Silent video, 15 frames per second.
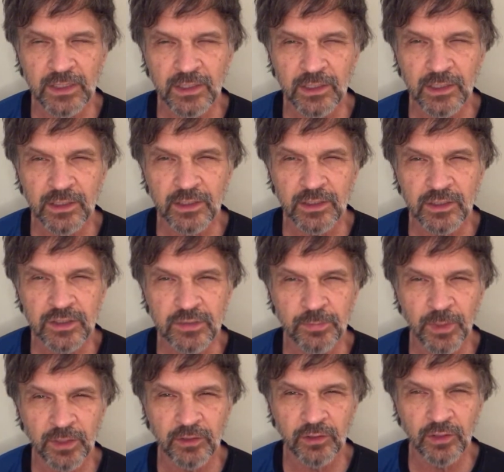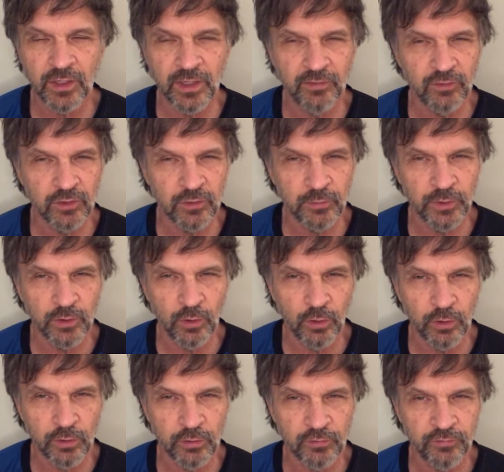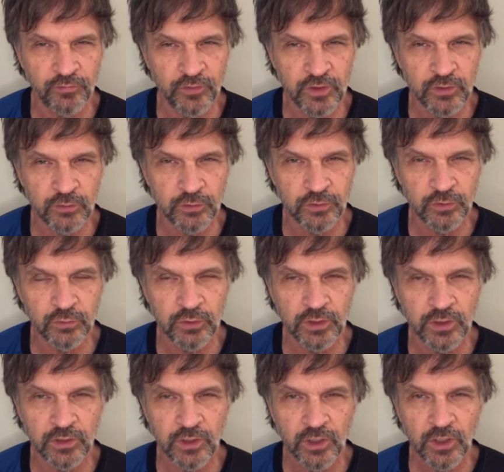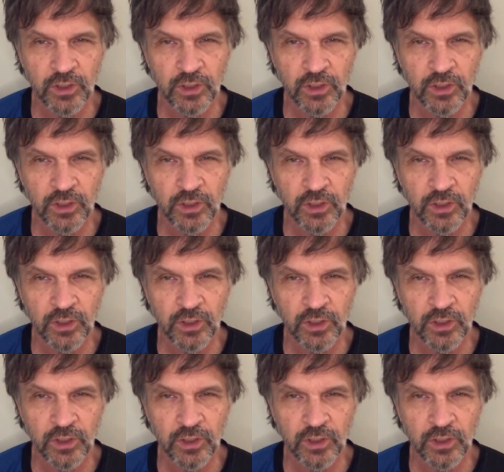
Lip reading: I expected it to have a little bit harder feel to it.